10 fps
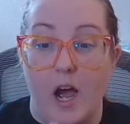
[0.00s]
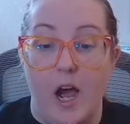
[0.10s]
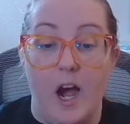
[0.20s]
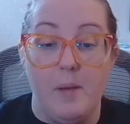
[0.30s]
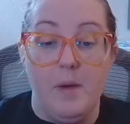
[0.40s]

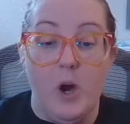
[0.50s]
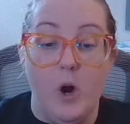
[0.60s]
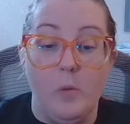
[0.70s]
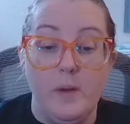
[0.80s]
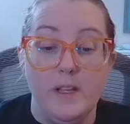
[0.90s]
I'm
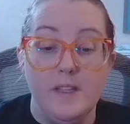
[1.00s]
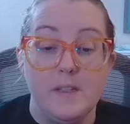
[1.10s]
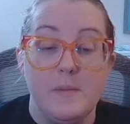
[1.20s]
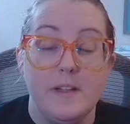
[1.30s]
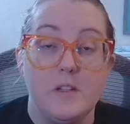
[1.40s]
hoping
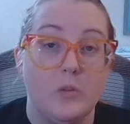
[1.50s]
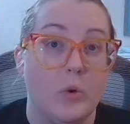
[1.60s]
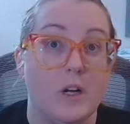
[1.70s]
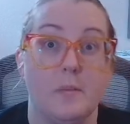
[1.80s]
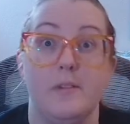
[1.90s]
this means it'll
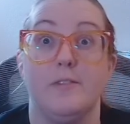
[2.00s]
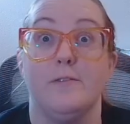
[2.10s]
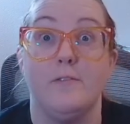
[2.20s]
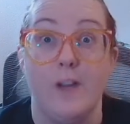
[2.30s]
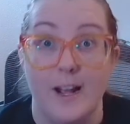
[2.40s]
work up even
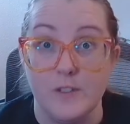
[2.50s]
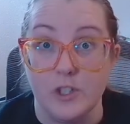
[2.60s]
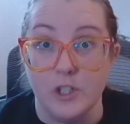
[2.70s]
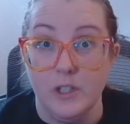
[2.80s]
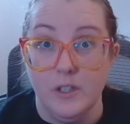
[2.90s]

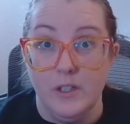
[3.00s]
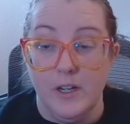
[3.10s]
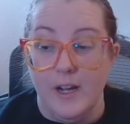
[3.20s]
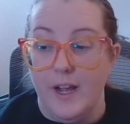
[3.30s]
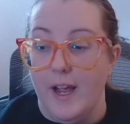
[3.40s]
faster,
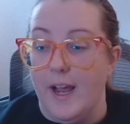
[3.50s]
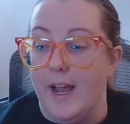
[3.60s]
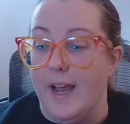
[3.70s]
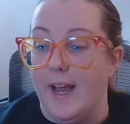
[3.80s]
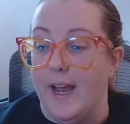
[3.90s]

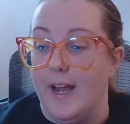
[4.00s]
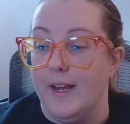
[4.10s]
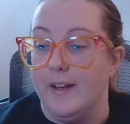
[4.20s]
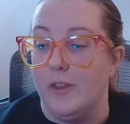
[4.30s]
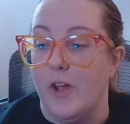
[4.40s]

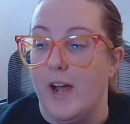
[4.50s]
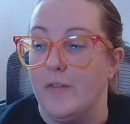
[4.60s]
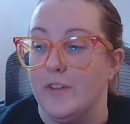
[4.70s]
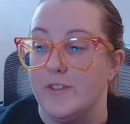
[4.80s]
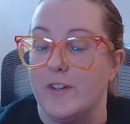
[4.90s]
and that
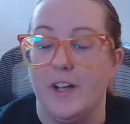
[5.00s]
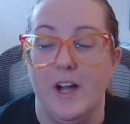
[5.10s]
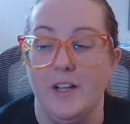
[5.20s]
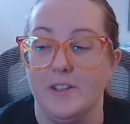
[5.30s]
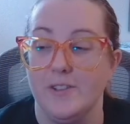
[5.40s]
these
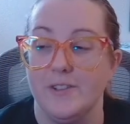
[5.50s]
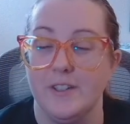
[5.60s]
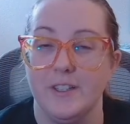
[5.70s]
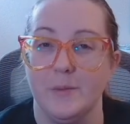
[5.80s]
colors are gonna